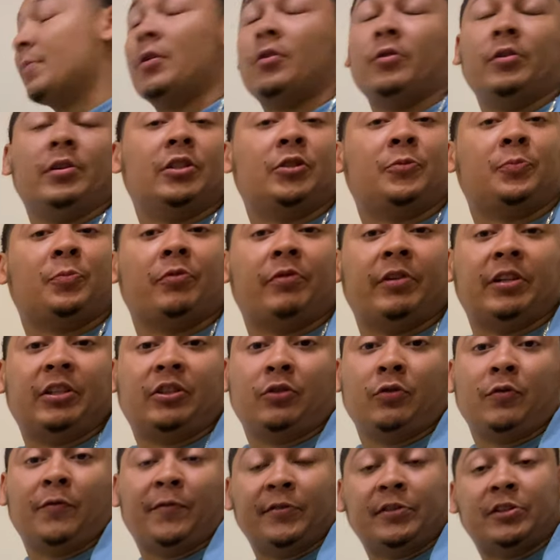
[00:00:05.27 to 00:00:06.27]
about
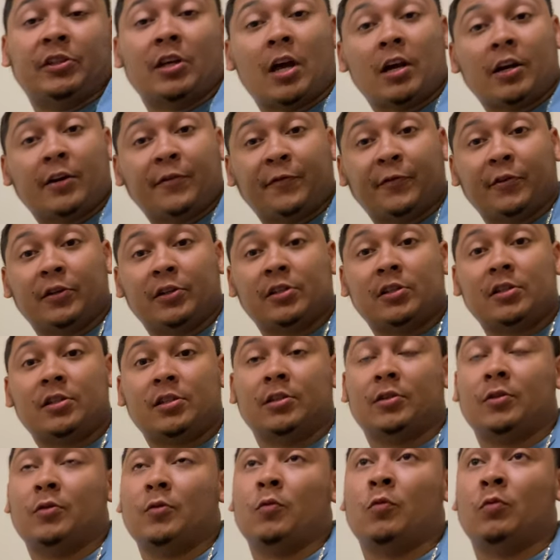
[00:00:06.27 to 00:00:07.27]
inspirational photographers,
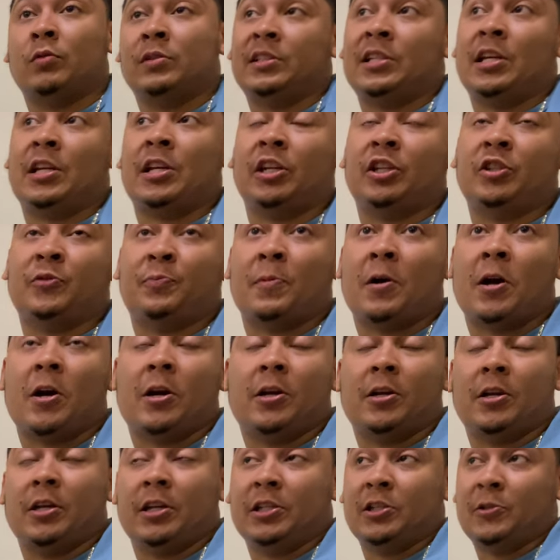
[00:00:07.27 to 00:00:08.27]
ones that
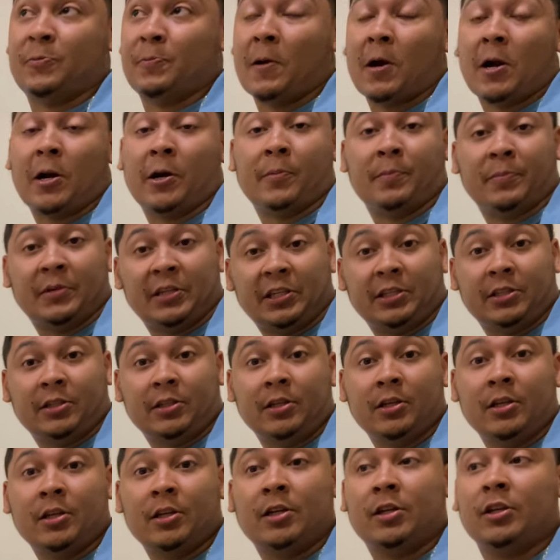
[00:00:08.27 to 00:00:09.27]
inspire, inspire me
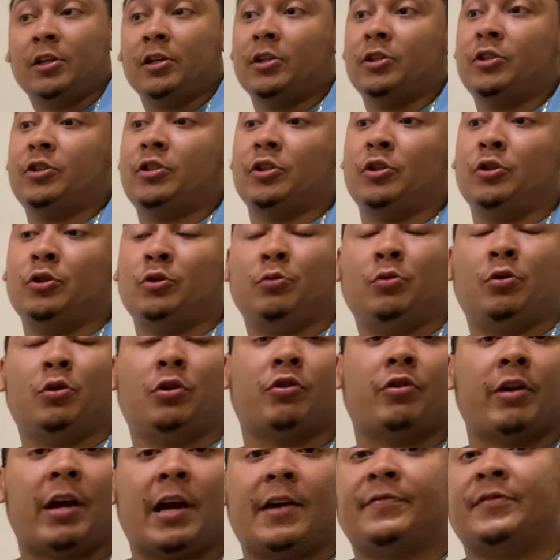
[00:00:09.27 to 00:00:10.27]
to do the
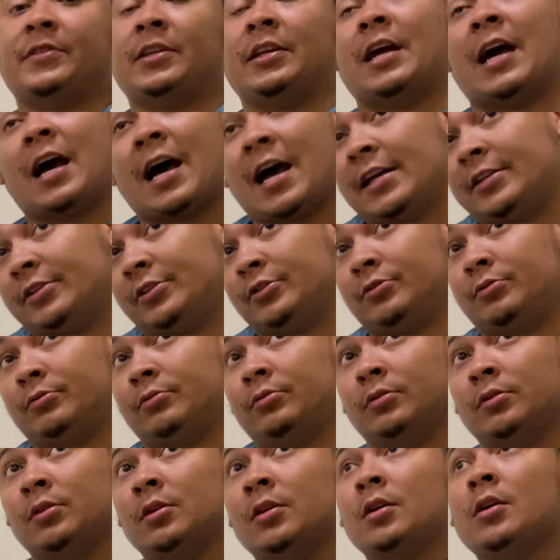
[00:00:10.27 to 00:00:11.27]
craft that I
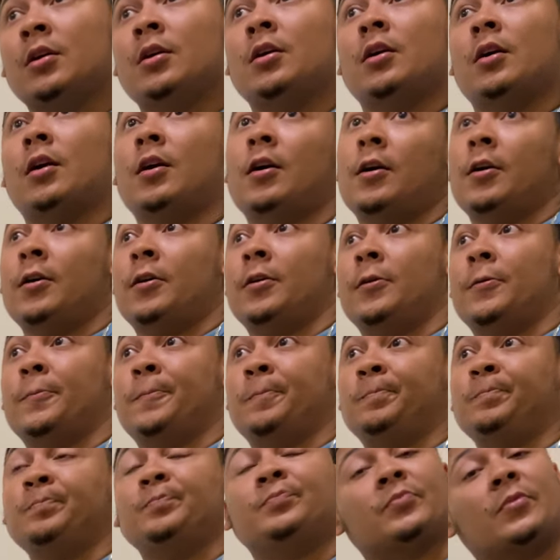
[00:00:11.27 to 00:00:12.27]
do.
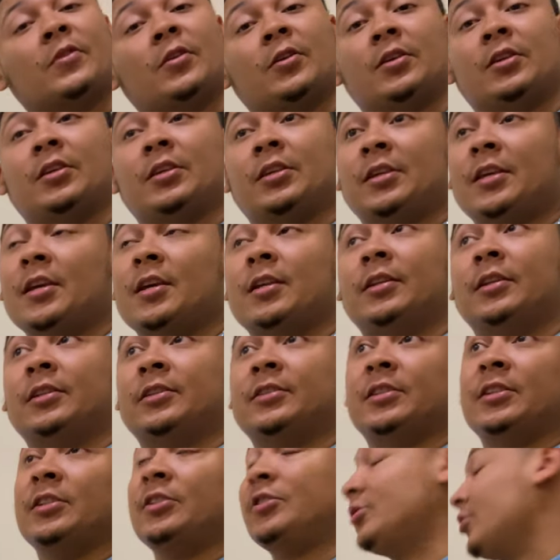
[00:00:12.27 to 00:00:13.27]
Um, yeah,
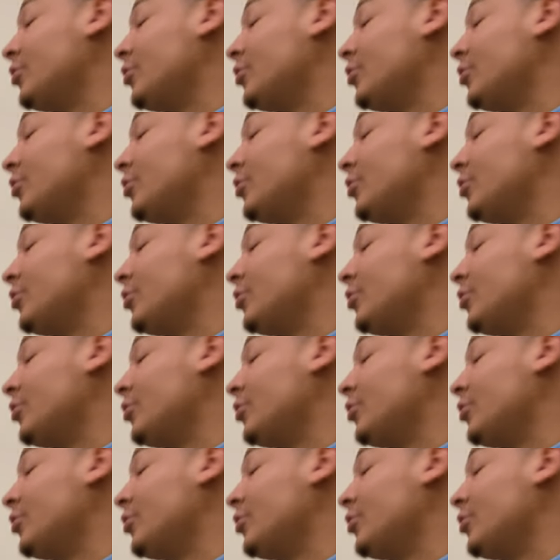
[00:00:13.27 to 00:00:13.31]
let's get